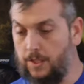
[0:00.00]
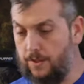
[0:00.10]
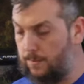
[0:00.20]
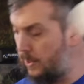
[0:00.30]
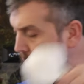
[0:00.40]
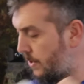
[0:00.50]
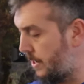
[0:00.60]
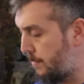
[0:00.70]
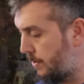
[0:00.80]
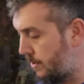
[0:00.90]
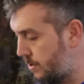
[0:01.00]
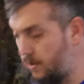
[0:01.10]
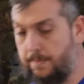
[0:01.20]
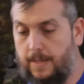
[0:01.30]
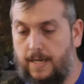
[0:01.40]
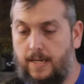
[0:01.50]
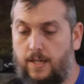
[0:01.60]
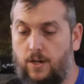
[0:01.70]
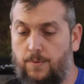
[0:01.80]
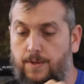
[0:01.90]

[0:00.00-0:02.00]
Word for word: And then we can go ahead and put the scoop back in our